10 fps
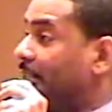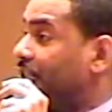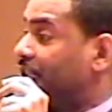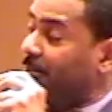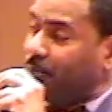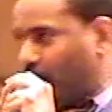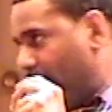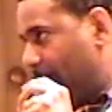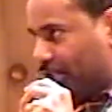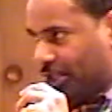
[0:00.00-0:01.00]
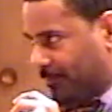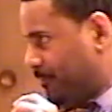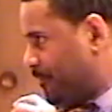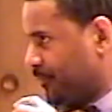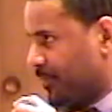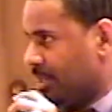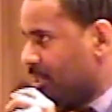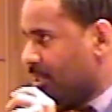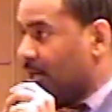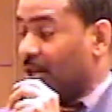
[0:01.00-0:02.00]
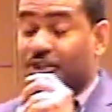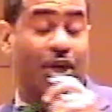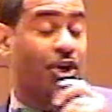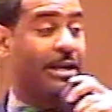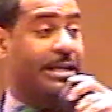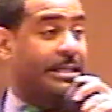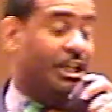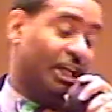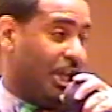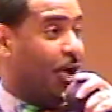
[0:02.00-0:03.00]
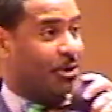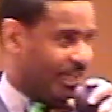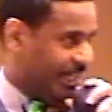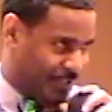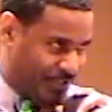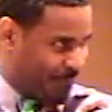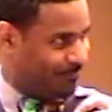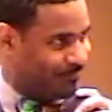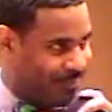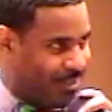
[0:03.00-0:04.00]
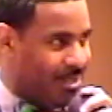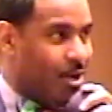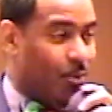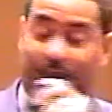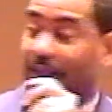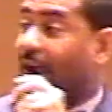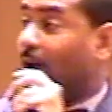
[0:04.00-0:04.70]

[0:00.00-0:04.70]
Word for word: some correction during colonialism when there